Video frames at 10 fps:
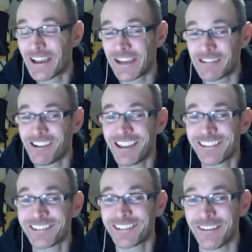in a
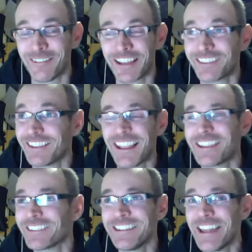relationship, it
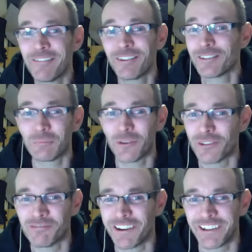it's never
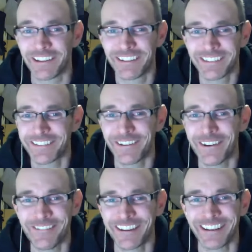smooth running. You know what
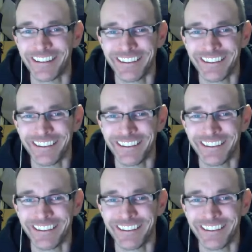I mean?